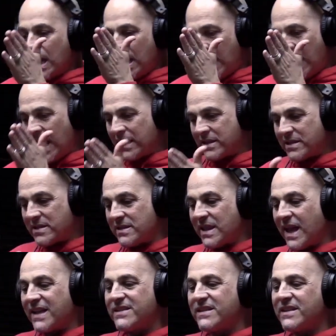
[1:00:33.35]
And since
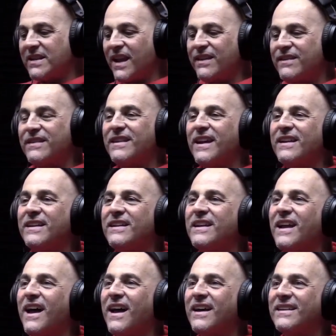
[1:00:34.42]
that's in
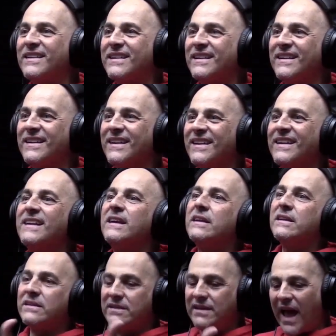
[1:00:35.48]
1989,
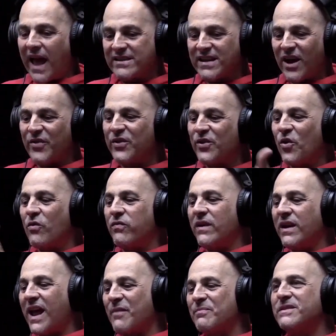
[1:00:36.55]
that's how they
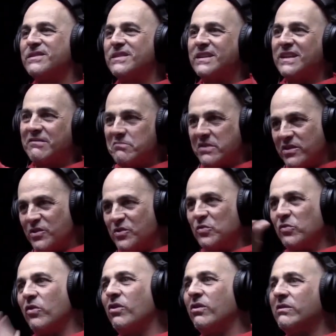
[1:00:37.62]
overlap it to give me the new
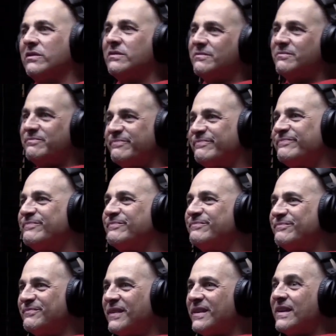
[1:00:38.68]
law.
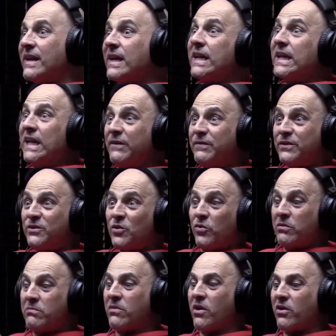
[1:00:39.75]
Even though
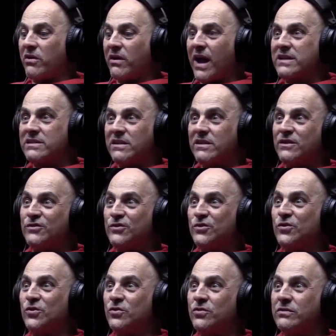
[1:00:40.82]
the murder has nothing to
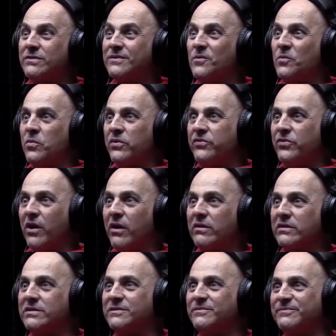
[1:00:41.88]
do with
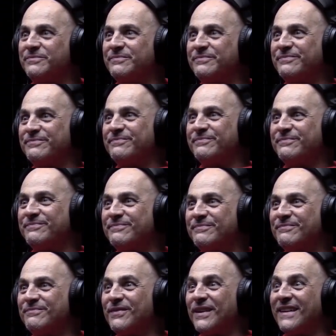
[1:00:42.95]
drugs,
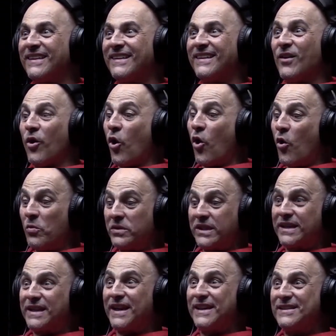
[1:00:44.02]
right? Or with the
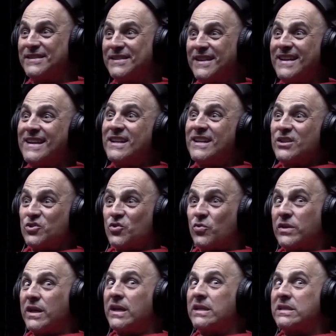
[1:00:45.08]
case.
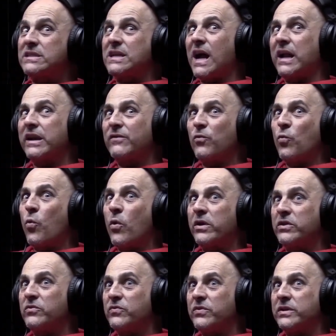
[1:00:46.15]
So it's kind of one of
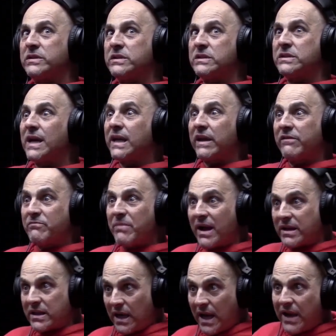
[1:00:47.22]
the reasons I gave
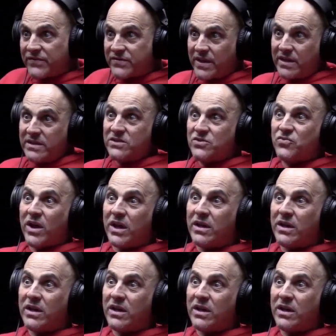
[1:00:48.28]
back the life sentence, right?